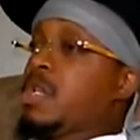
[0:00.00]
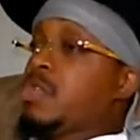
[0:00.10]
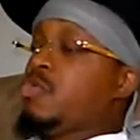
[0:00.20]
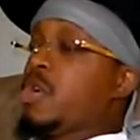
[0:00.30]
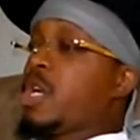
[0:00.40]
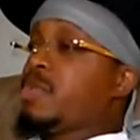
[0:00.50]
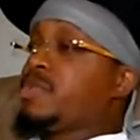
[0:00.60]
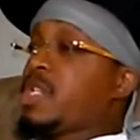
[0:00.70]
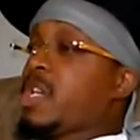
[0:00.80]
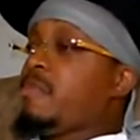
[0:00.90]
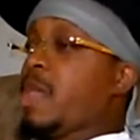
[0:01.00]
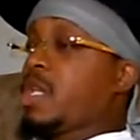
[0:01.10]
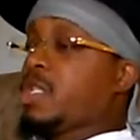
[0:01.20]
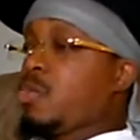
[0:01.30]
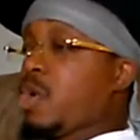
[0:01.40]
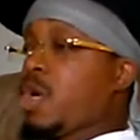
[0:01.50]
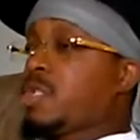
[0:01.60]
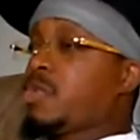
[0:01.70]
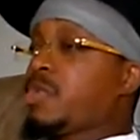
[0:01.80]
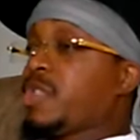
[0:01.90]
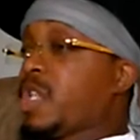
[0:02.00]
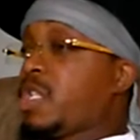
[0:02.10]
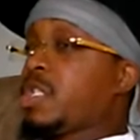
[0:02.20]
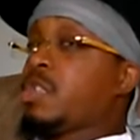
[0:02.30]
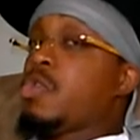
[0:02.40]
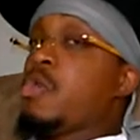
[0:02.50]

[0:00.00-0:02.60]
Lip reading: you know what I'm saying, make it to where there's a recession